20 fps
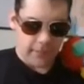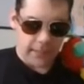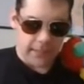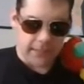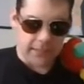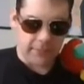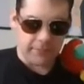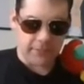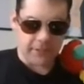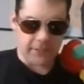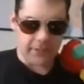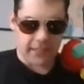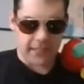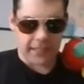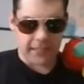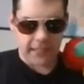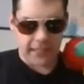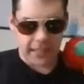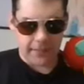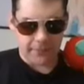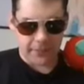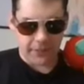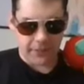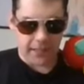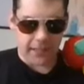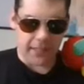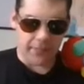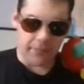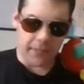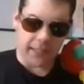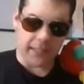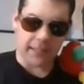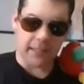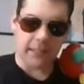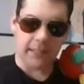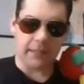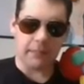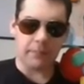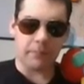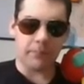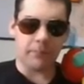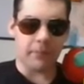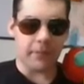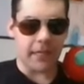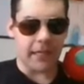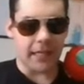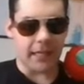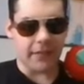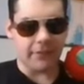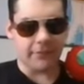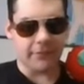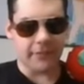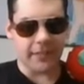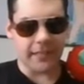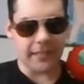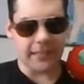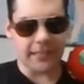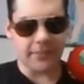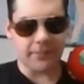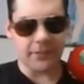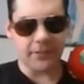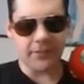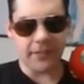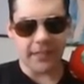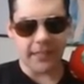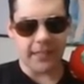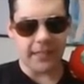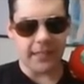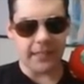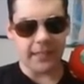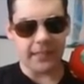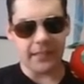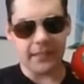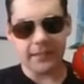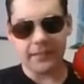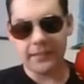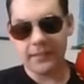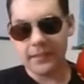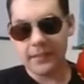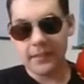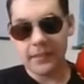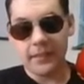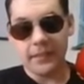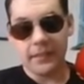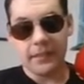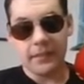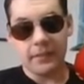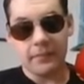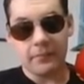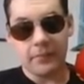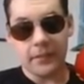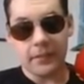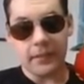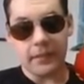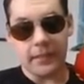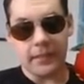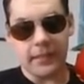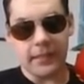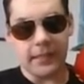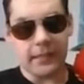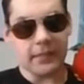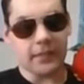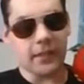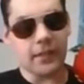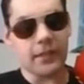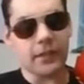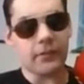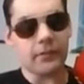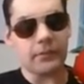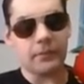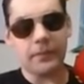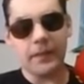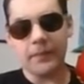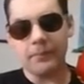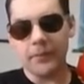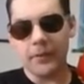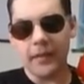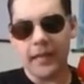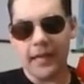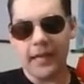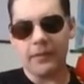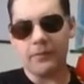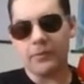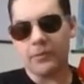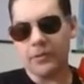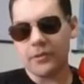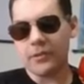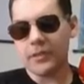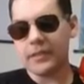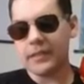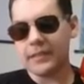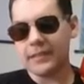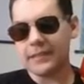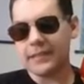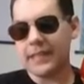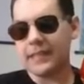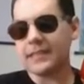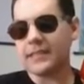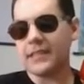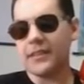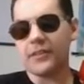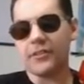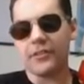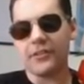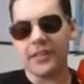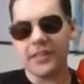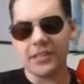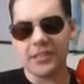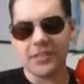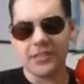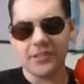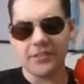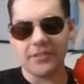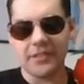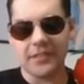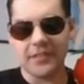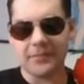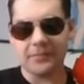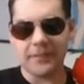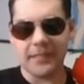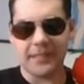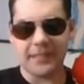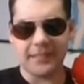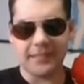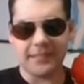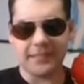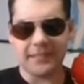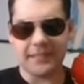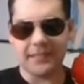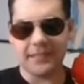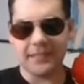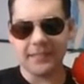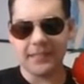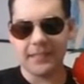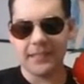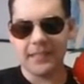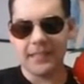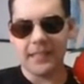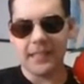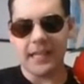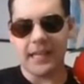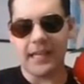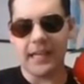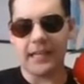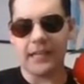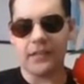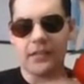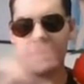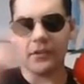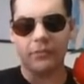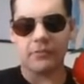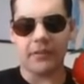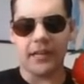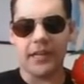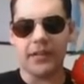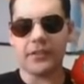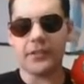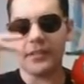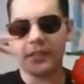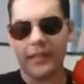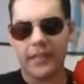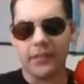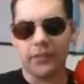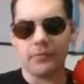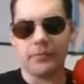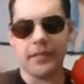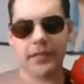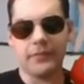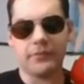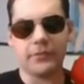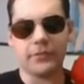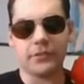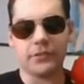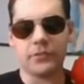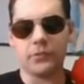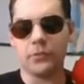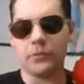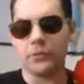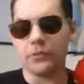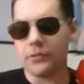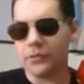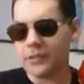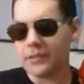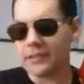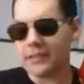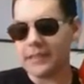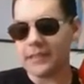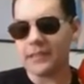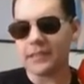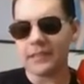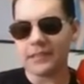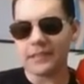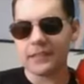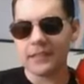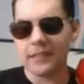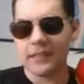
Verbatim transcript: so I've been trying to I've been trying to make uh, friends. I've been trying to uh, talk with people at work because that's another issue is because I go around to like three different schools. It's